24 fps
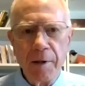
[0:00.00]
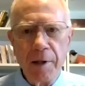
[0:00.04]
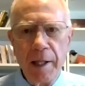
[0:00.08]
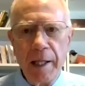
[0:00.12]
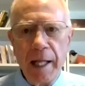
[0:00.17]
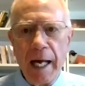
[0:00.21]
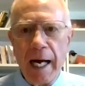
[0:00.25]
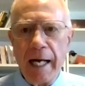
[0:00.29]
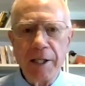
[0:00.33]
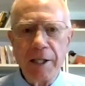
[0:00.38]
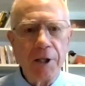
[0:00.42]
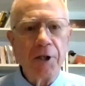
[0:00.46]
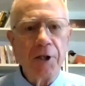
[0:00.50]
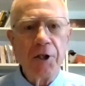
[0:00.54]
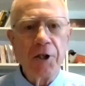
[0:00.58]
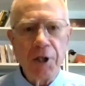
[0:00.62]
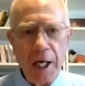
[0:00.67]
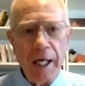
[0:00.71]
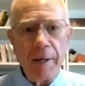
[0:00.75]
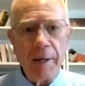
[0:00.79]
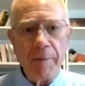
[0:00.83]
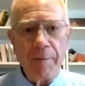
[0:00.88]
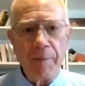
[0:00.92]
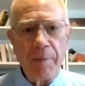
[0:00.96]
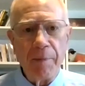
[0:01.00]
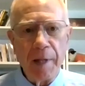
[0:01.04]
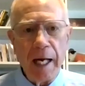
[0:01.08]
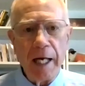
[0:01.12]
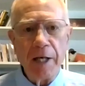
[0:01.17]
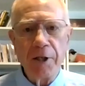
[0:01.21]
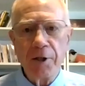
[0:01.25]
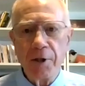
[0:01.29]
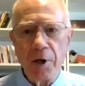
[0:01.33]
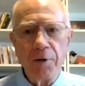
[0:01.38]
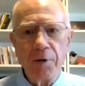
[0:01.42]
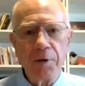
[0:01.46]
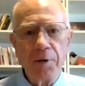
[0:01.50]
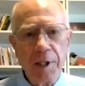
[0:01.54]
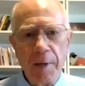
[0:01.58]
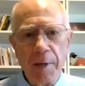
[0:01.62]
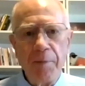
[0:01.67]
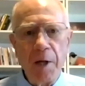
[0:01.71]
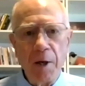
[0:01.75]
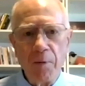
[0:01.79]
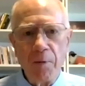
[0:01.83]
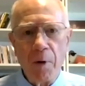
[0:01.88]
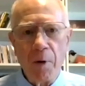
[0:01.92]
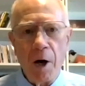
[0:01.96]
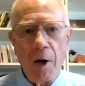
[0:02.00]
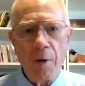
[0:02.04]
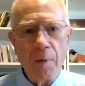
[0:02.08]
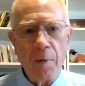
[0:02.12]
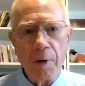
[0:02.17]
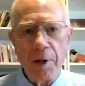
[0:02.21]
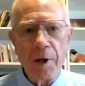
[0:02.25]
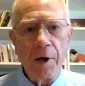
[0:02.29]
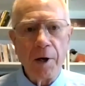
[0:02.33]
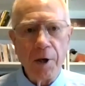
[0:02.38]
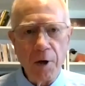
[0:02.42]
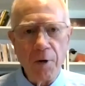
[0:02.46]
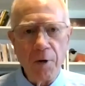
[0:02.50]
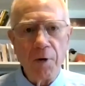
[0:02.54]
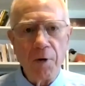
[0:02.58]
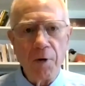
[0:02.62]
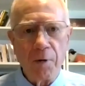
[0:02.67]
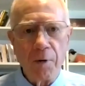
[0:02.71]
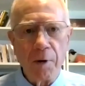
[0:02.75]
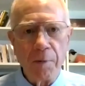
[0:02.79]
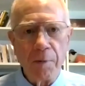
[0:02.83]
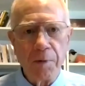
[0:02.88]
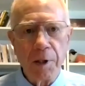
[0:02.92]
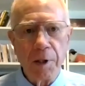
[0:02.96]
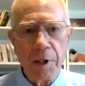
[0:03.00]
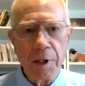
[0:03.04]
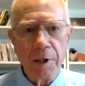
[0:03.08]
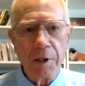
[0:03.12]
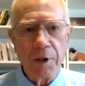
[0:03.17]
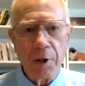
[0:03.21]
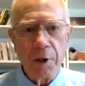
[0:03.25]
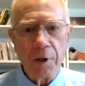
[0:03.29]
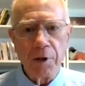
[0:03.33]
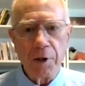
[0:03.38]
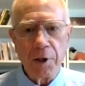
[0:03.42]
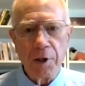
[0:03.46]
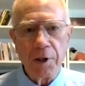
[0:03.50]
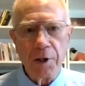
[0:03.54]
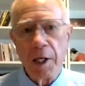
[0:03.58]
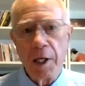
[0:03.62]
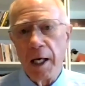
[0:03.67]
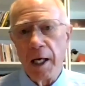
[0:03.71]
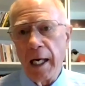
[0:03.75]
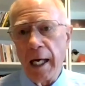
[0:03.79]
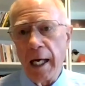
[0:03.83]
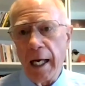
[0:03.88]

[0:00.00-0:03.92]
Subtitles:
That's a shame. That shows something wrong with our youth groups and churches.